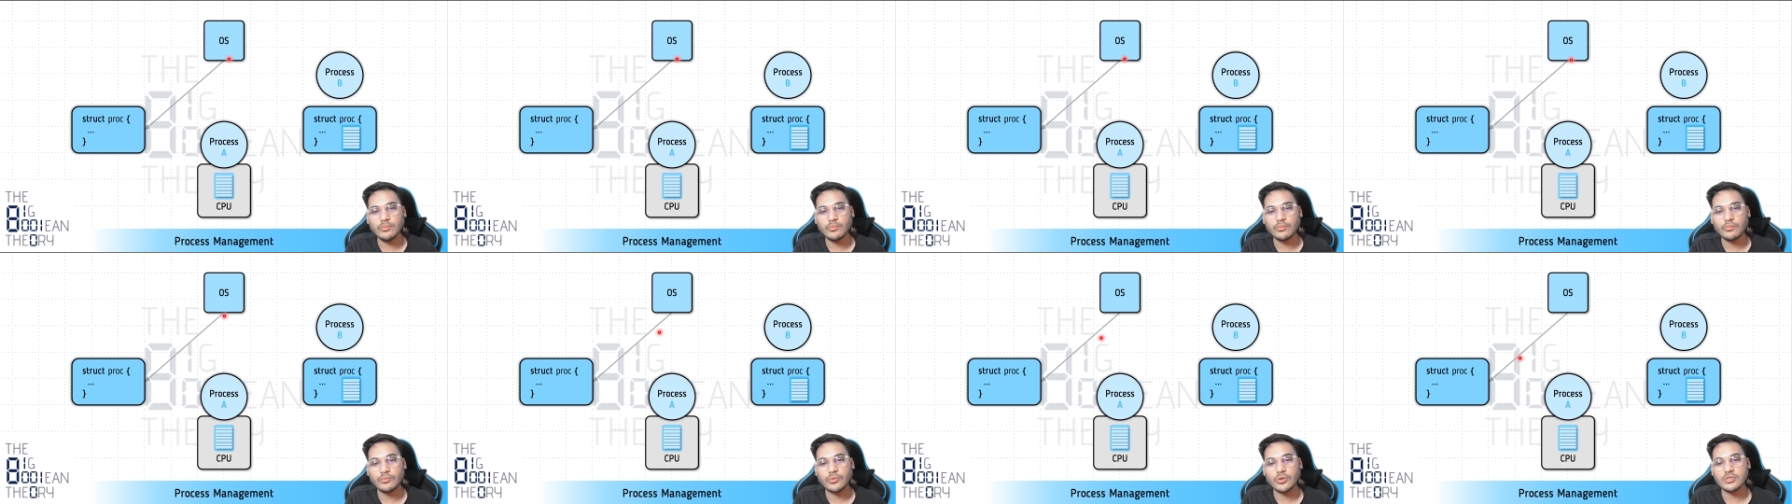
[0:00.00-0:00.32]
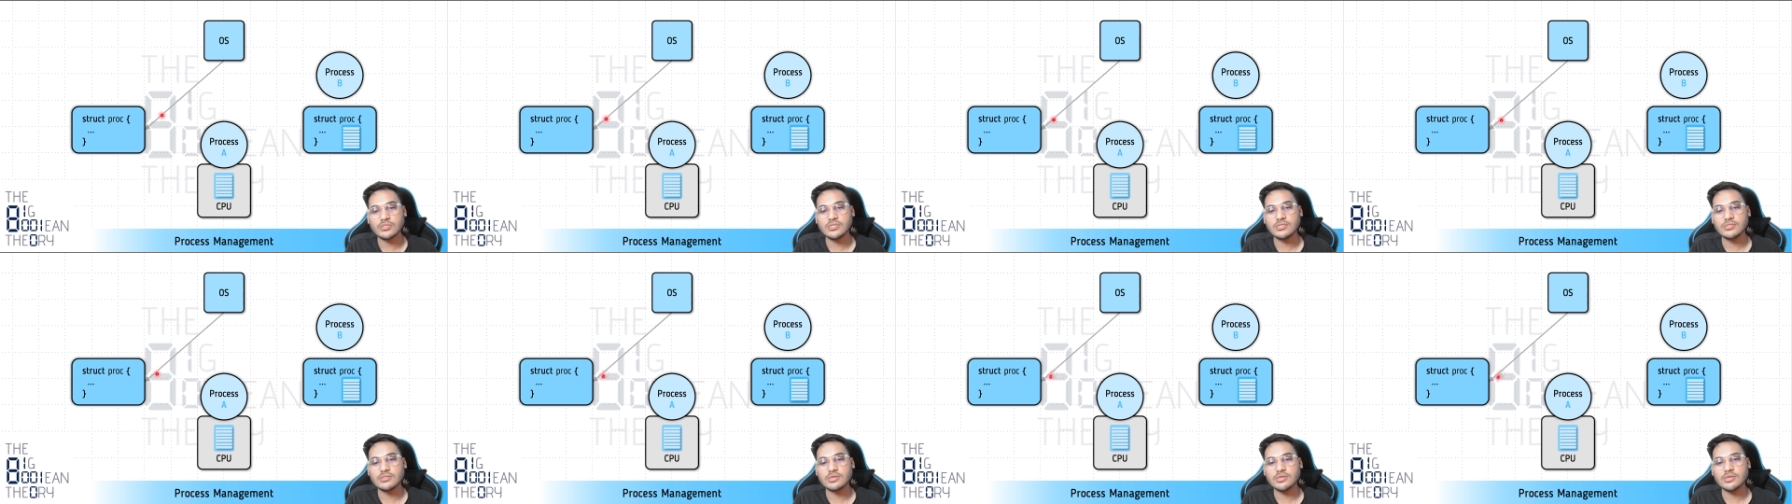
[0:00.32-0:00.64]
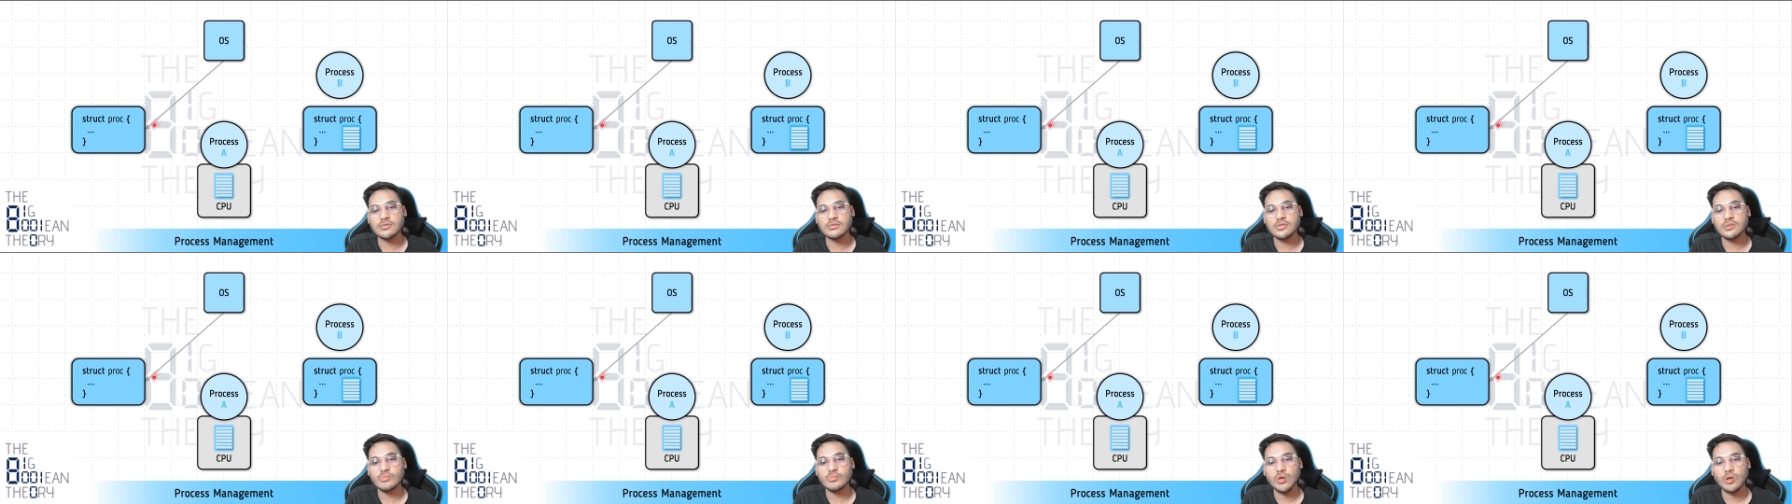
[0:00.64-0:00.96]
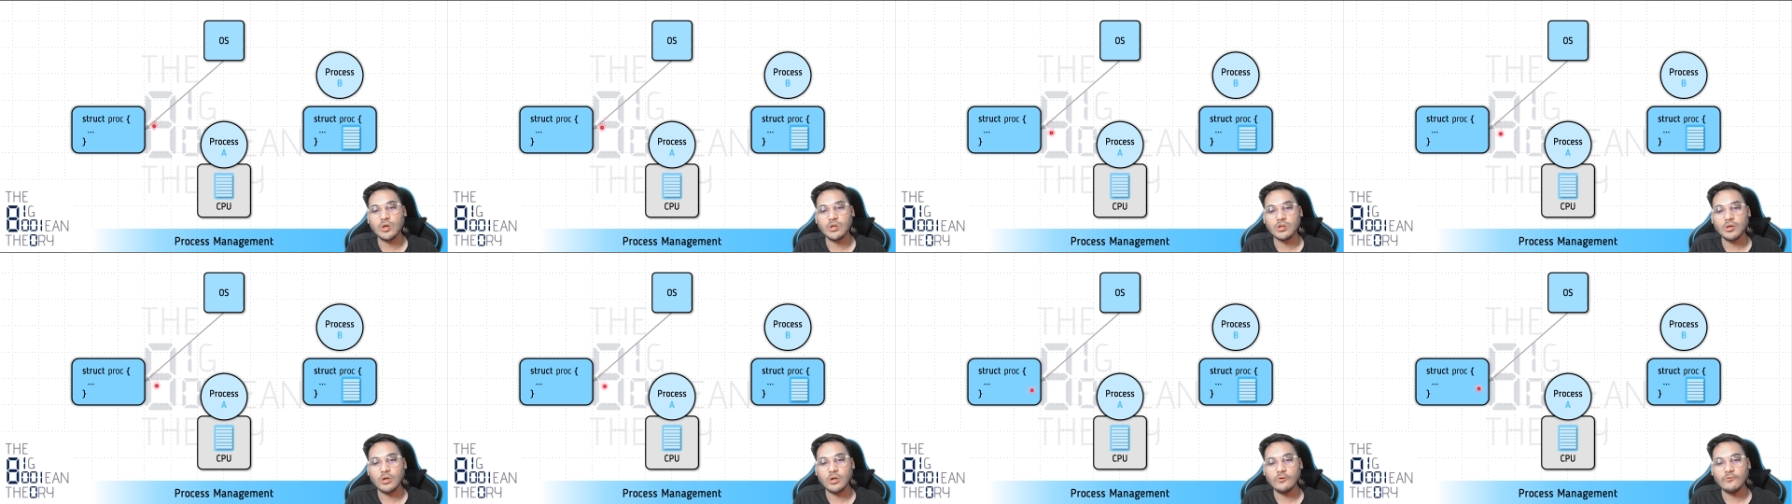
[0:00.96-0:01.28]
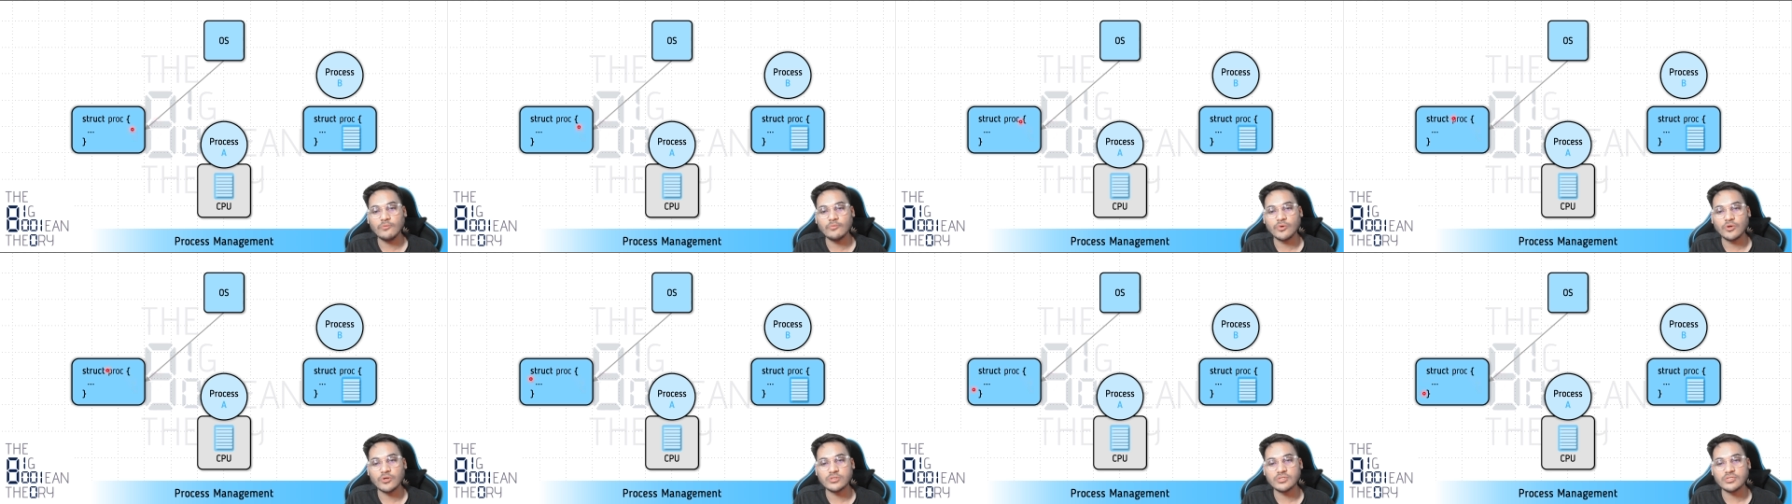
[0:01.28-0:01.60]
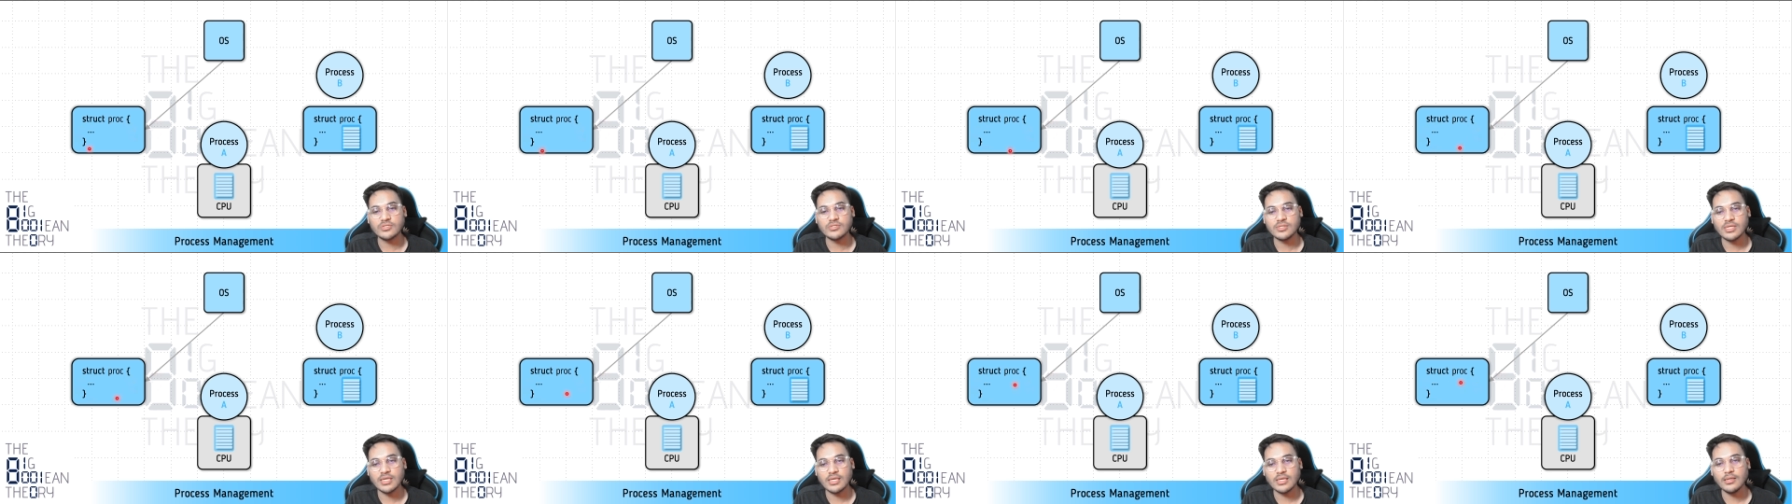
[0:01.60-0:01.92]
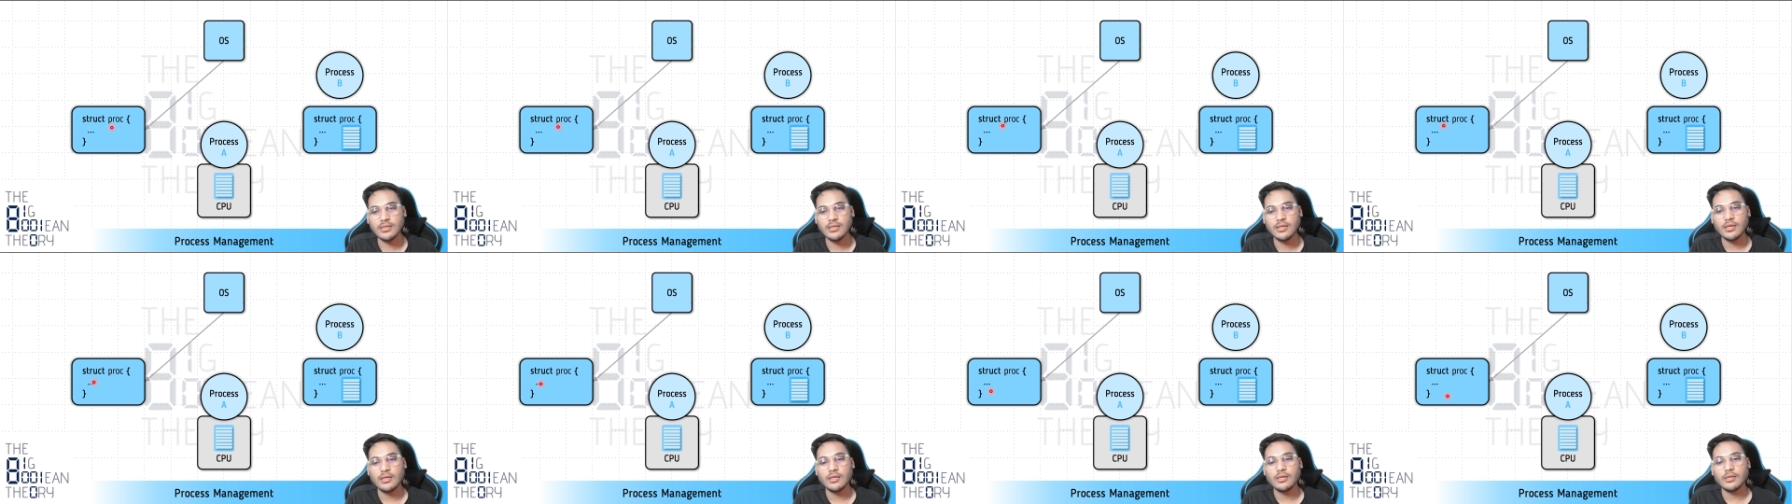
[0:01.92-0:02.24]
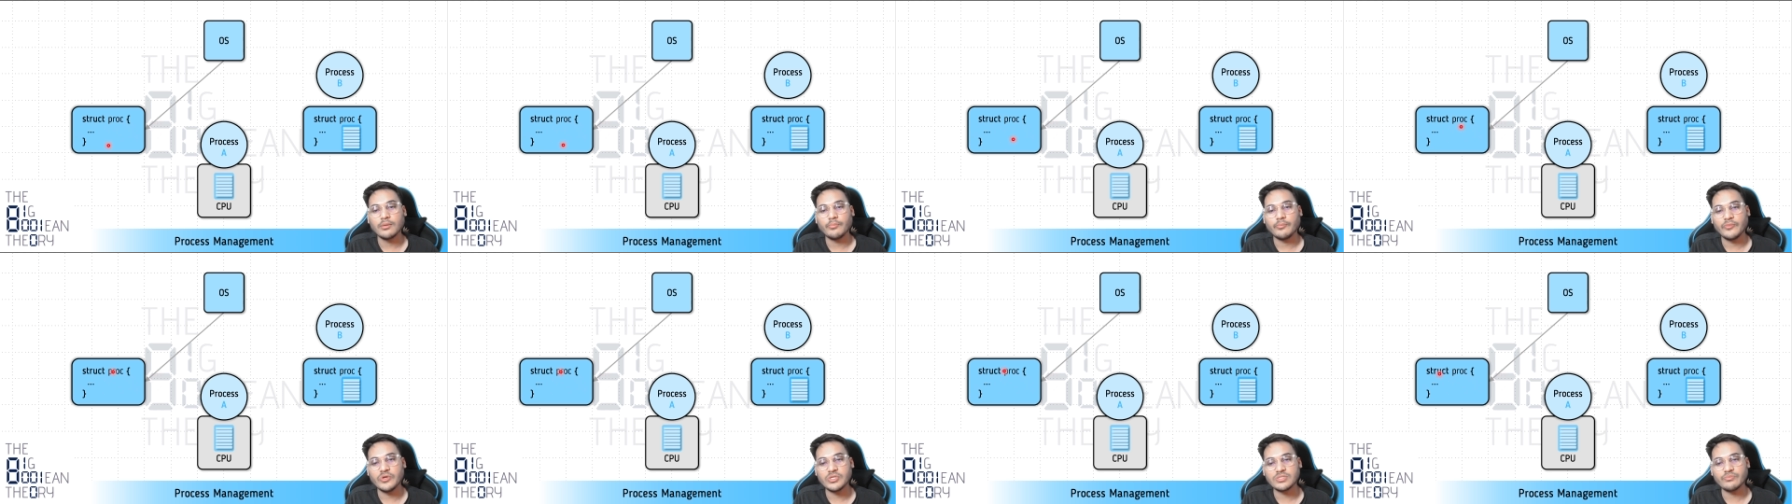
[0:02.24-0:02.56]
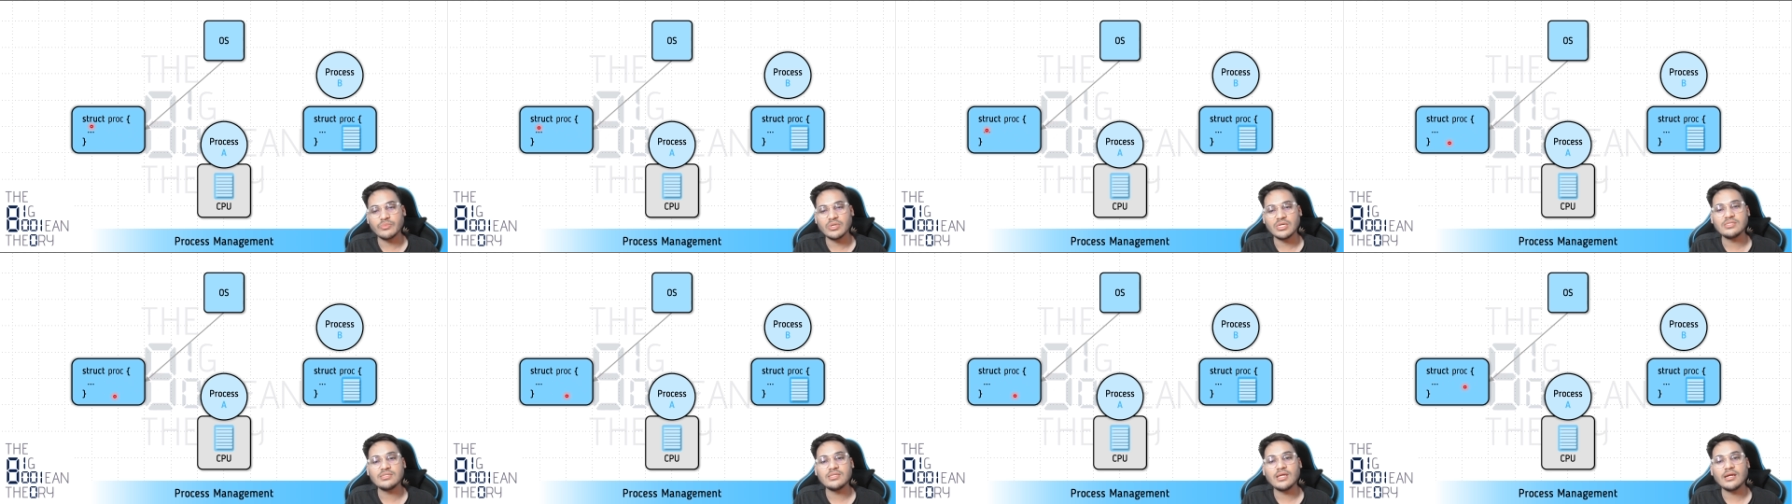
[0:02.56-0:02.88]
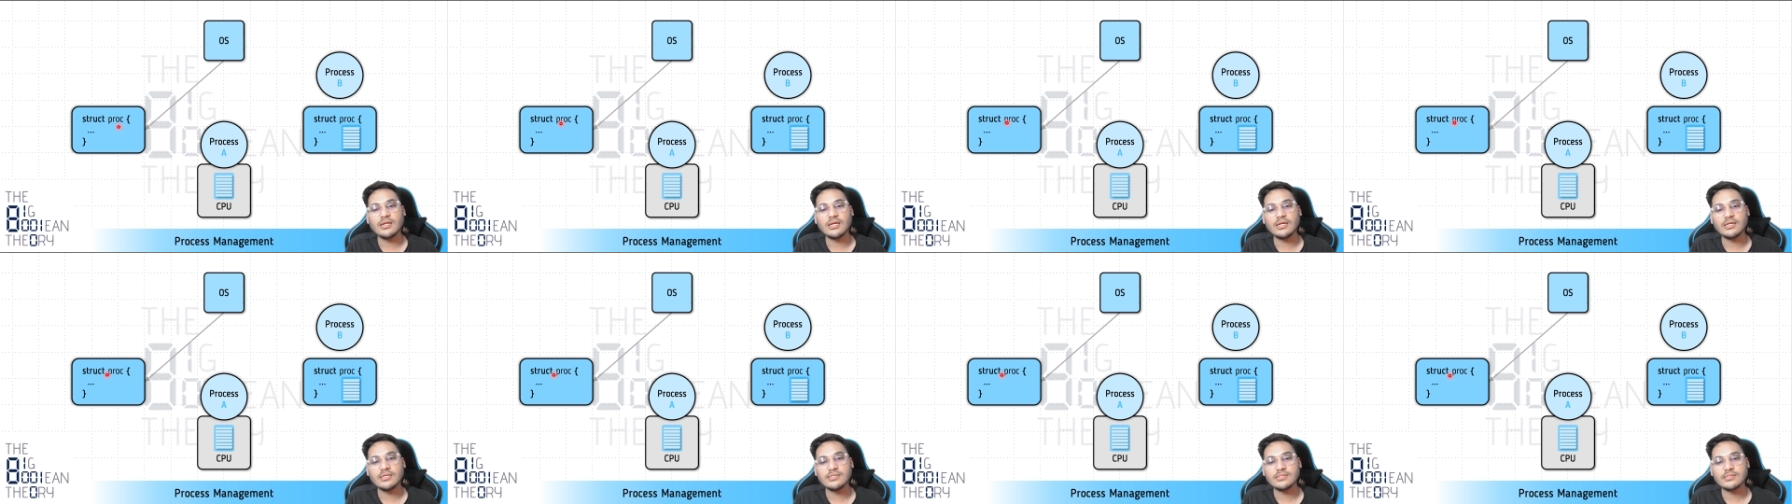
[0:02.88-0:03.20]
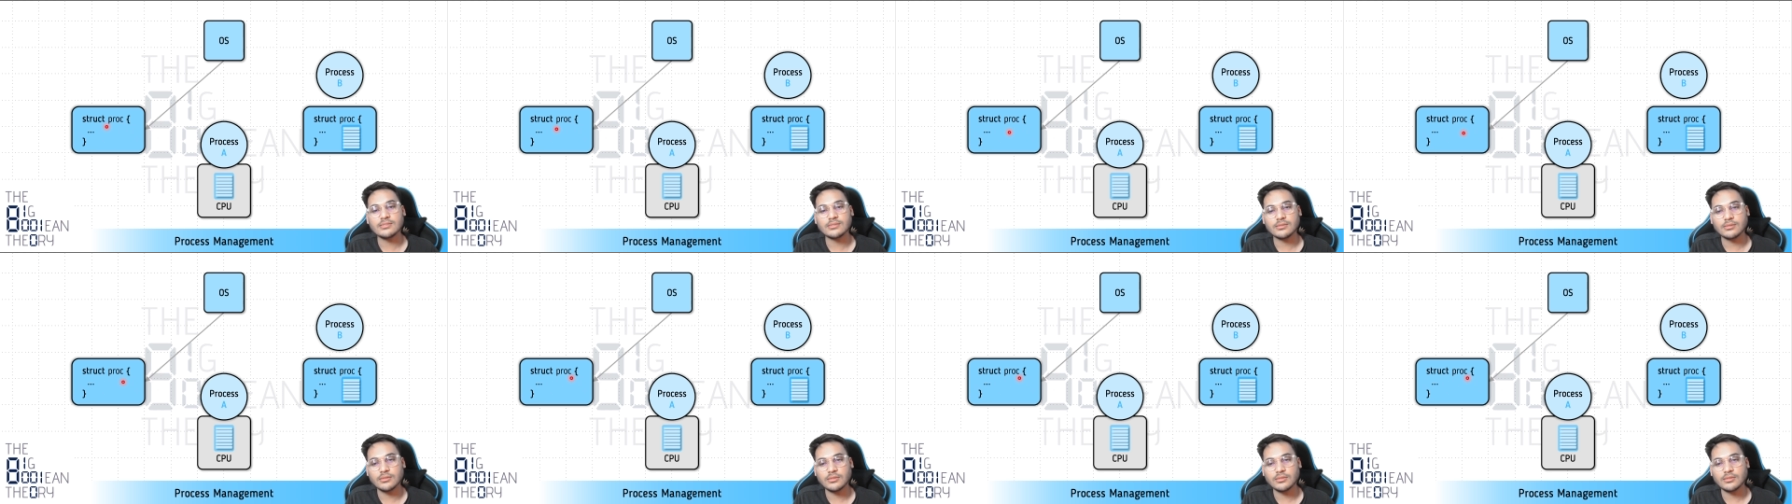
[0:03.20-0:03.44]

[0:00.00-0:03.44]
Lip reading: process control block of process A, which means that it is